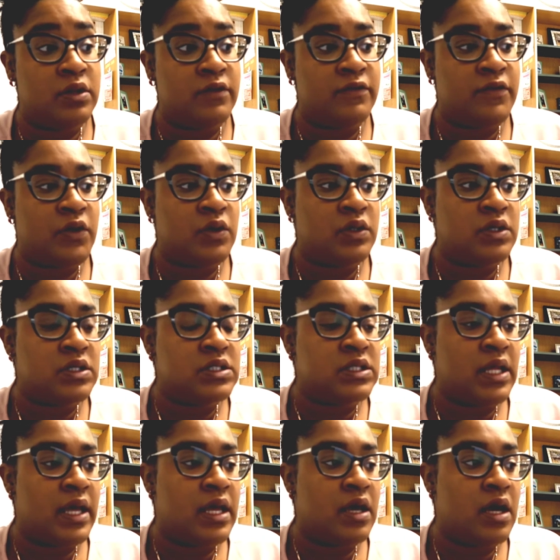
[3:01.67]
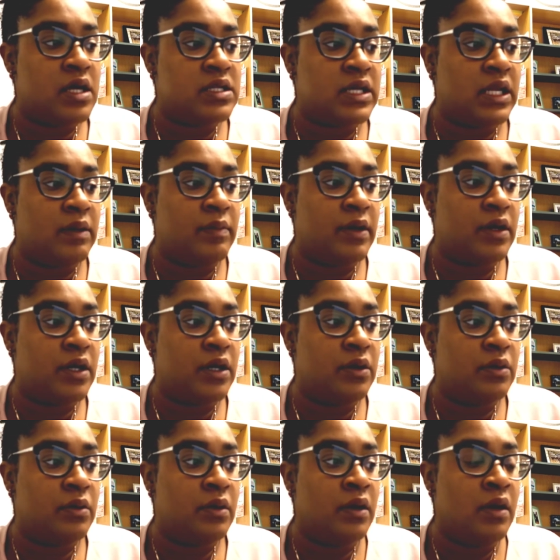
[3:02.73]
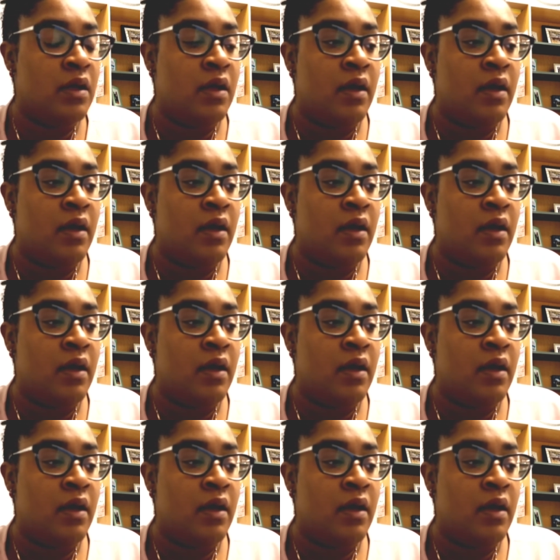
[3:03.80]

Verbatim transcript: what the fur looks like, a teddy bear coat.